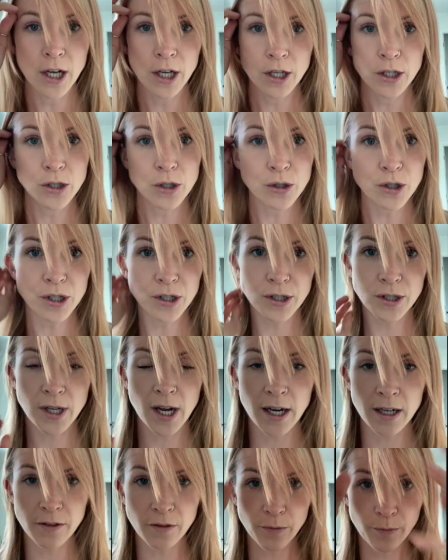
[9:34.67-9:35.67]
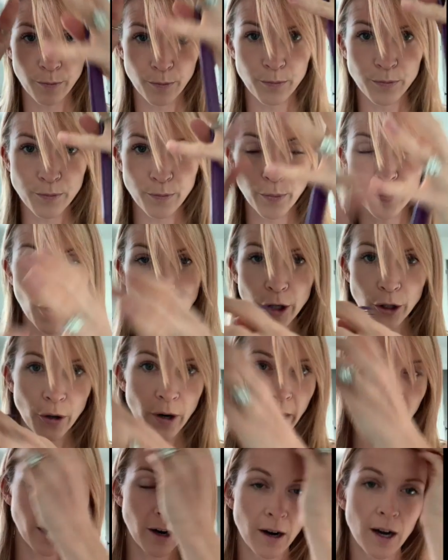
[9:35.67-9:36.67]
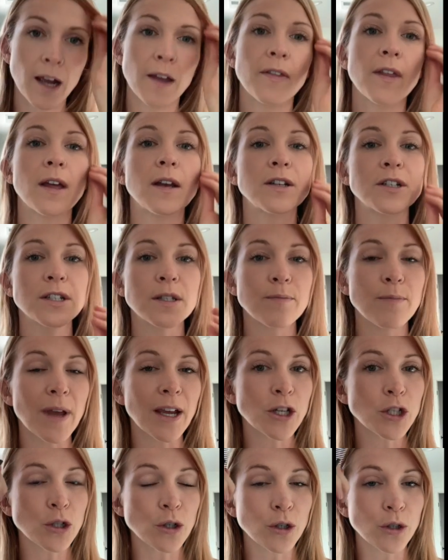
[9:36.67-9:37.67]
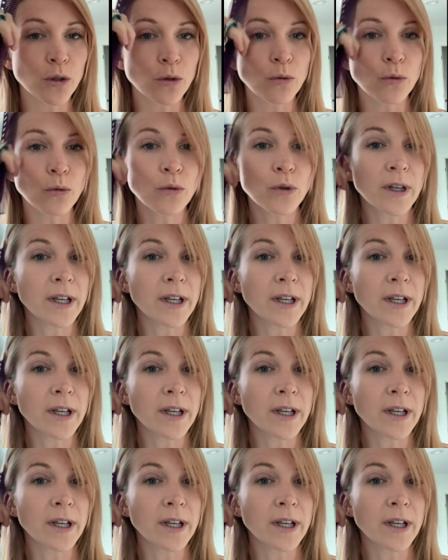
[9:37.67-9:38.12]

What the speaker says: So just kind of part your hair and then just make sure you